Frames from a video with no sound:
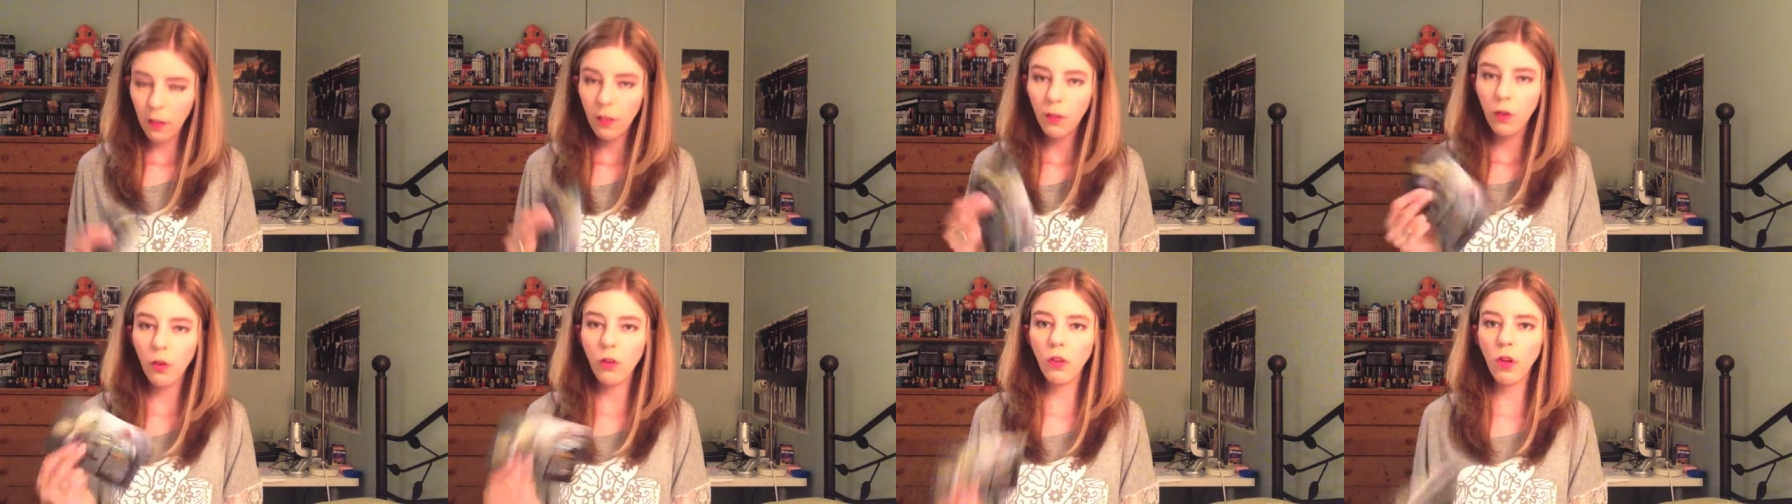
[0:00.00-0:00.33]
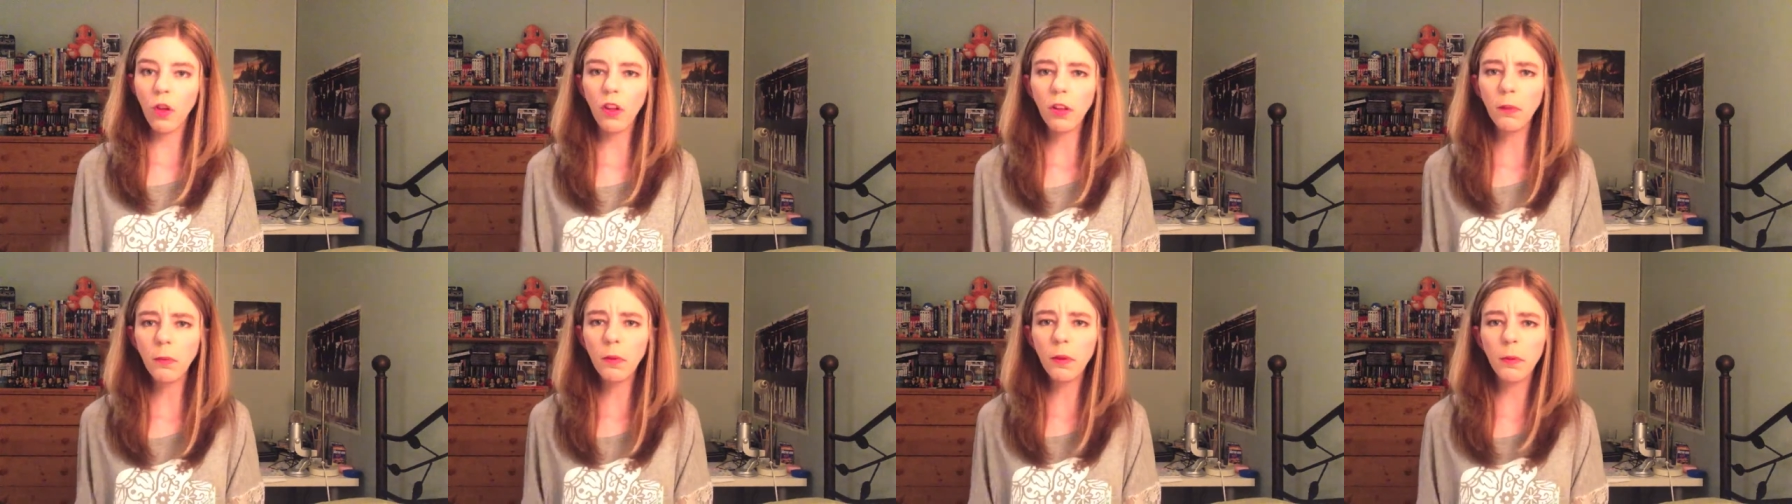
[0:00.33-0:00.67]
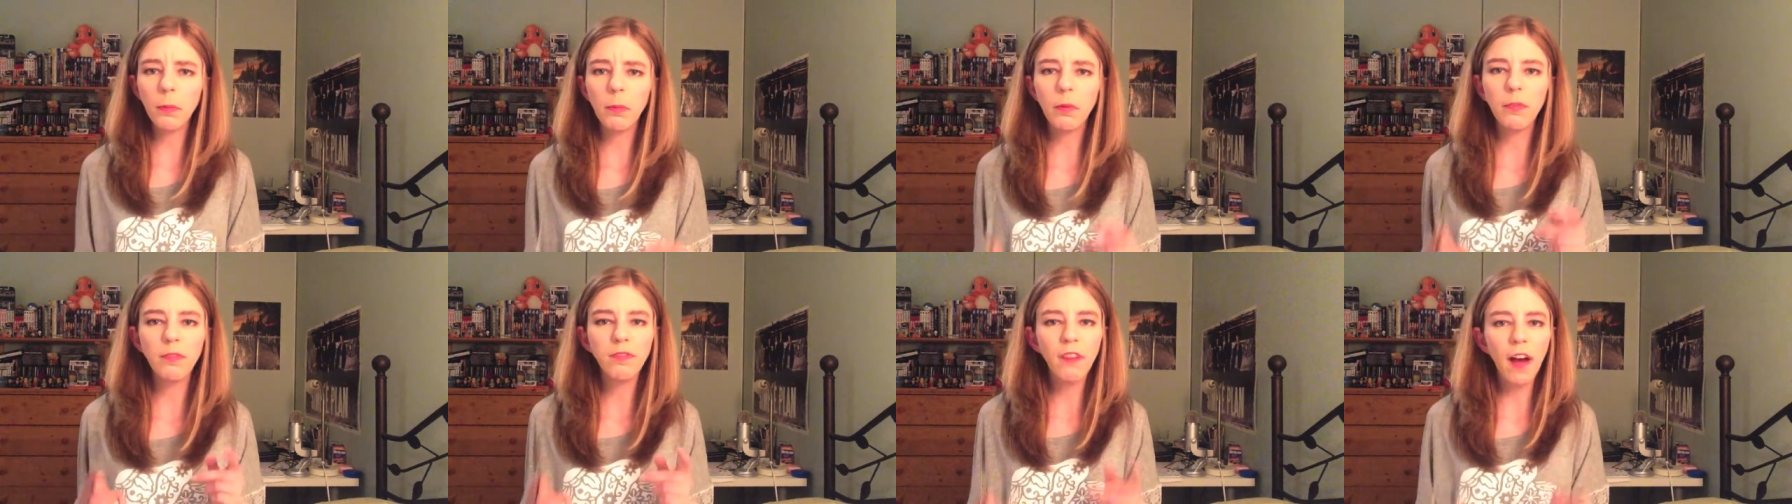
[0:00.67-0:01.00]
There's only supposed
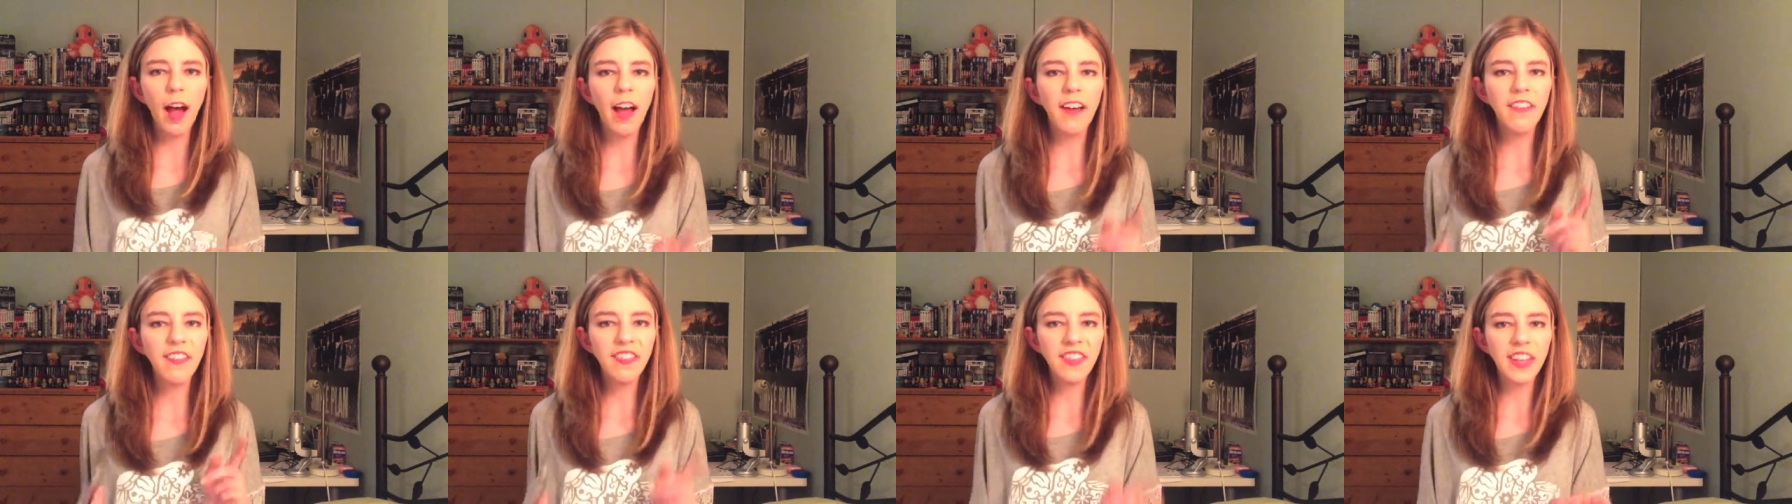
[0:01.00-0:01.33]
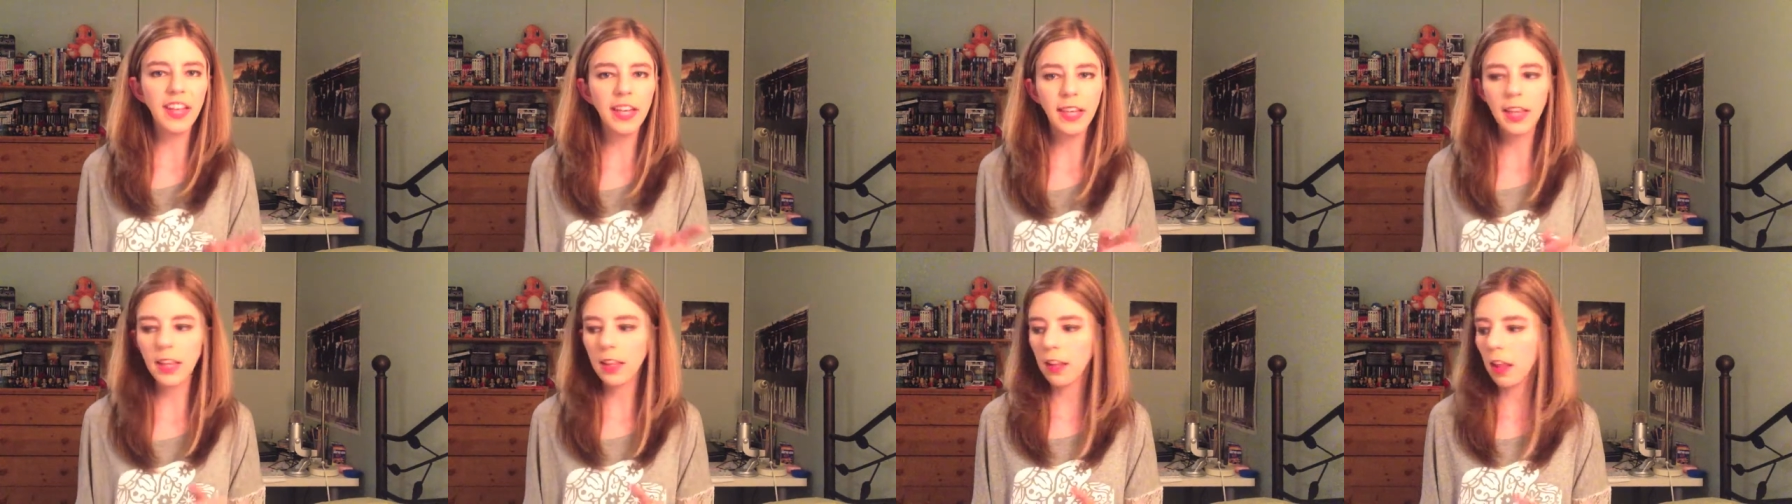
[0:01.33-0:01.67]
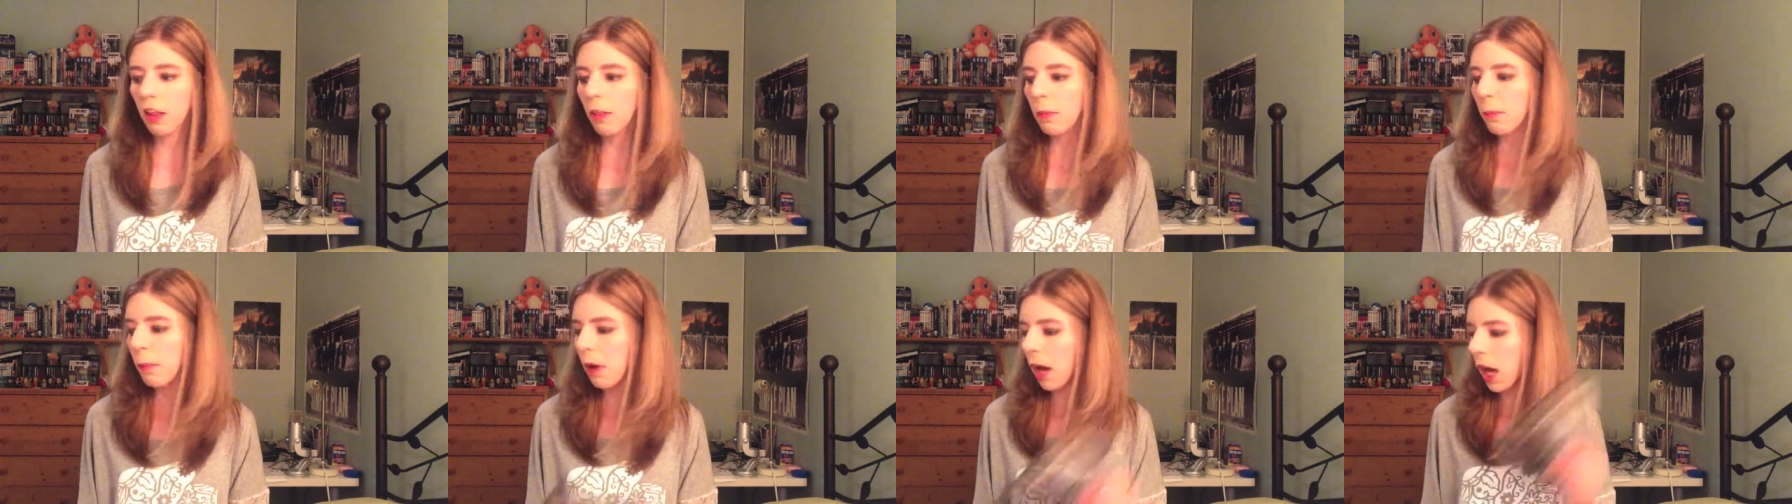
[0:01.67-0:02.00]
to be five things in
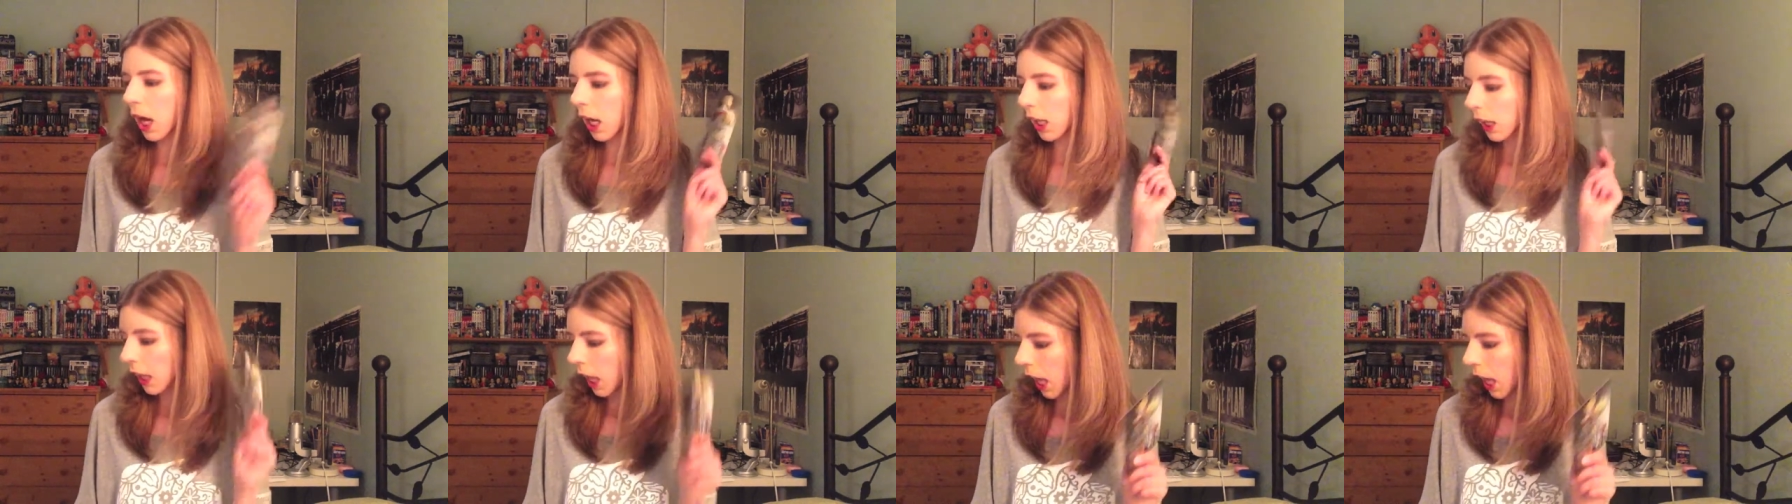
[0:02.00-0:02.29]
this box.